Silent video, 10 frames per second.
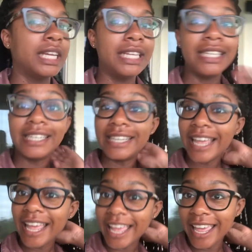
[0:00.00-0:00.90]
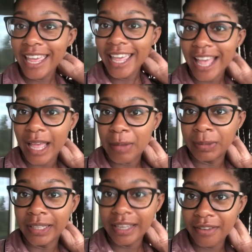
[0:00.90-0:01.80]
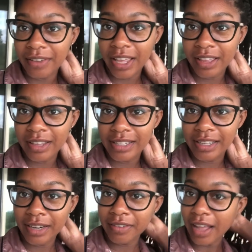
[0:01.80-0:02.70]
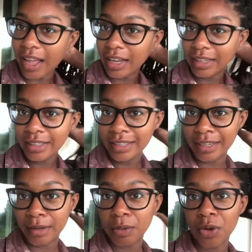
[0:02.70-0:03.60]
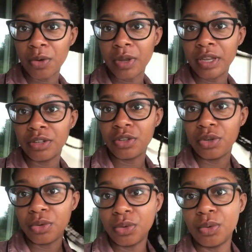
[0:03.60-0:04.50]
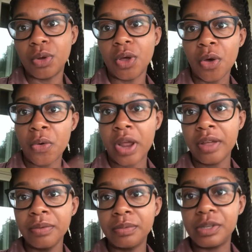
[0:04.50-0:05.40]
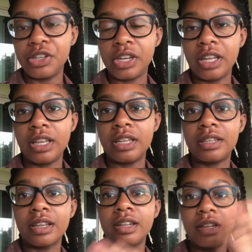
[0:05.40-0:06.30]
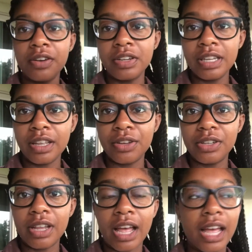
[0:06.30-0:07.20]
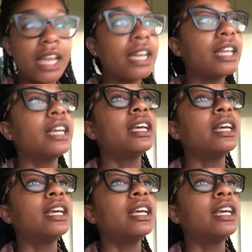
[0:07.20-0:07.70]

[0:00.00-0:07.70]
Today I'm leaving this side of the island and I'm going to Kona, which is clear on the other side.